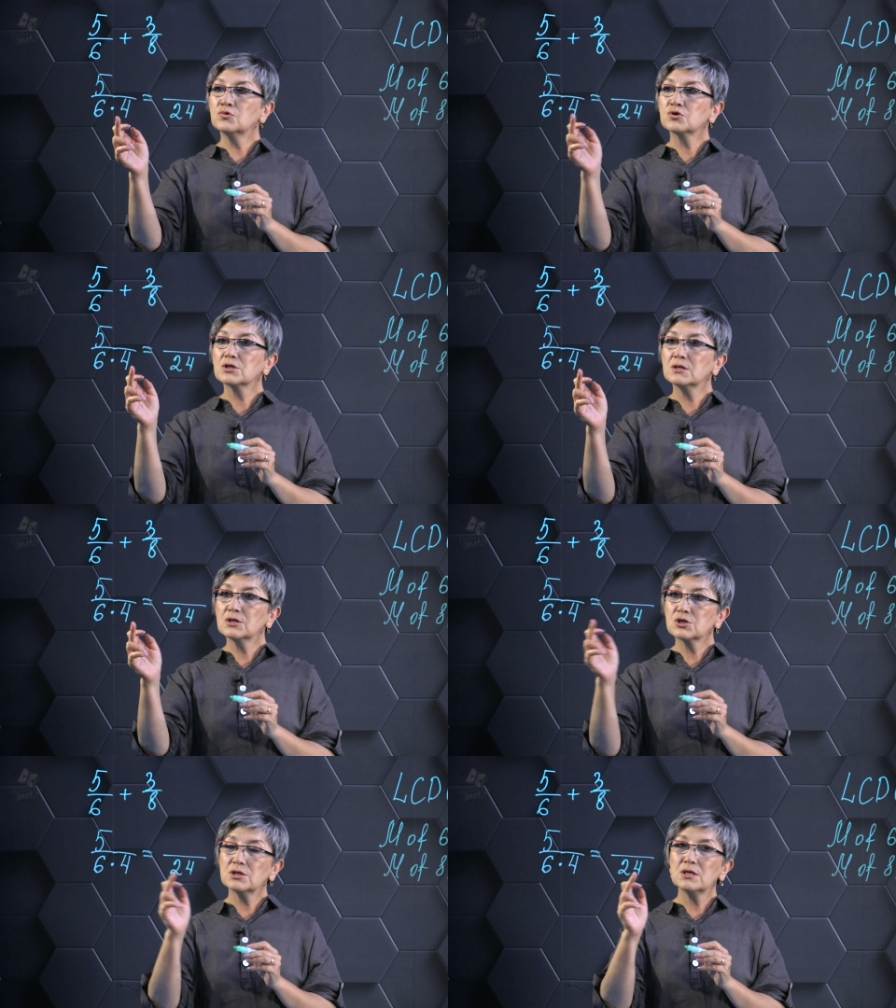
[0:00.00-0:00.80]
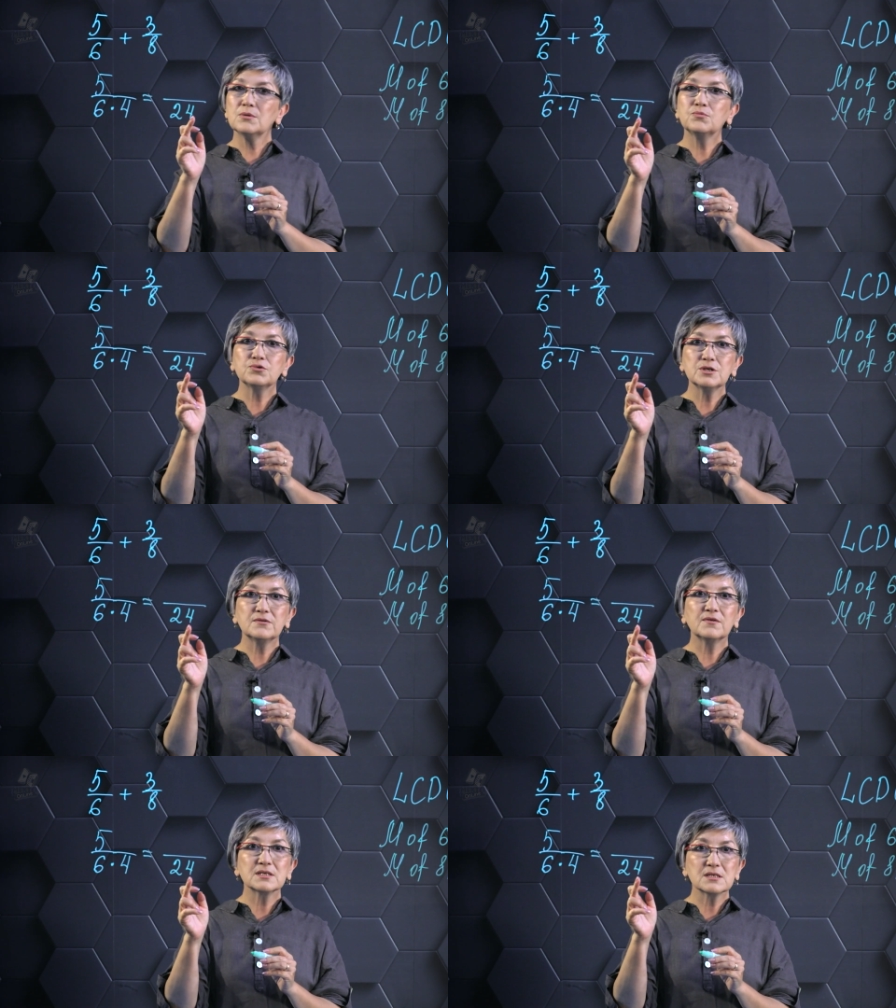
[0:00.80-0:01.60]
If you multiply by
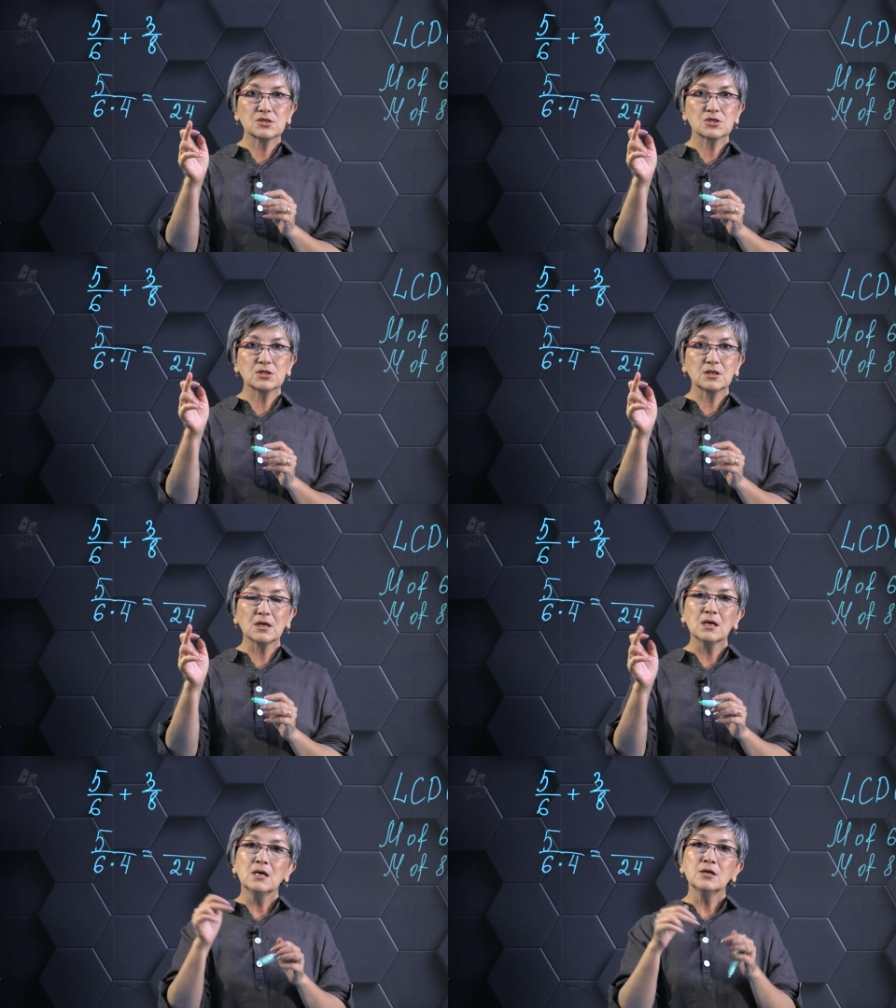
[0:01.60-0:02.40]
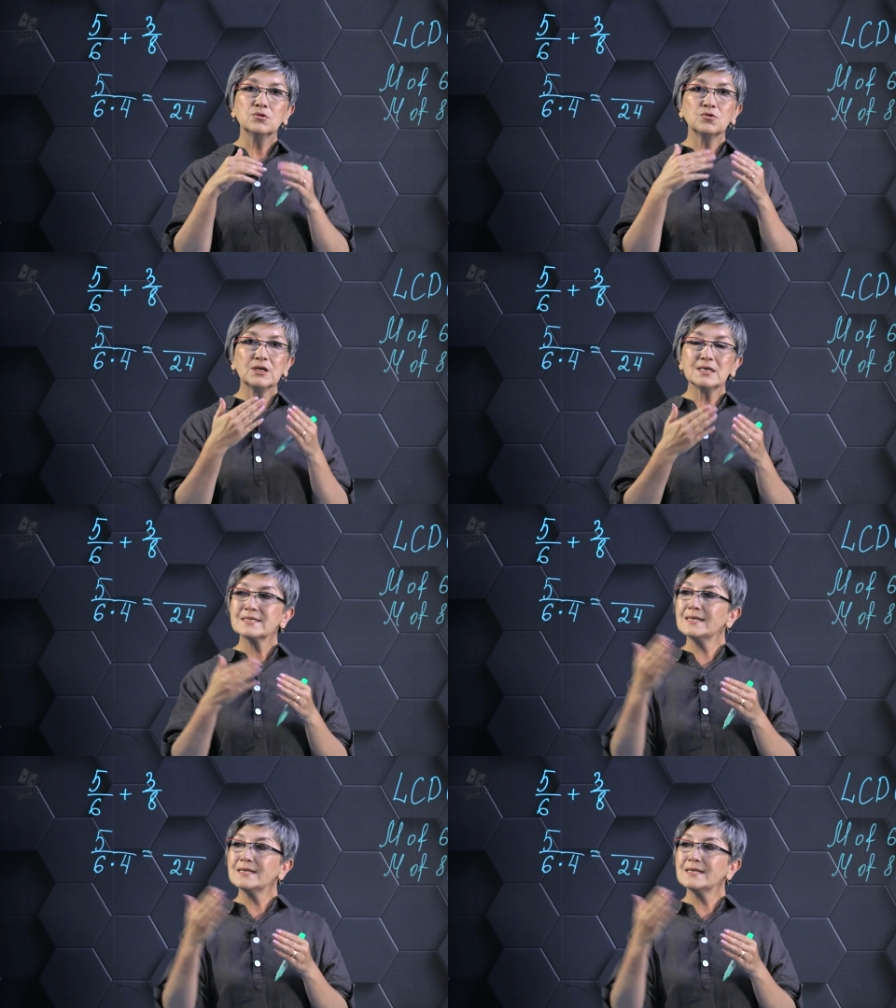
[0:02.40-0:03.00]
four, it will be twenty-four.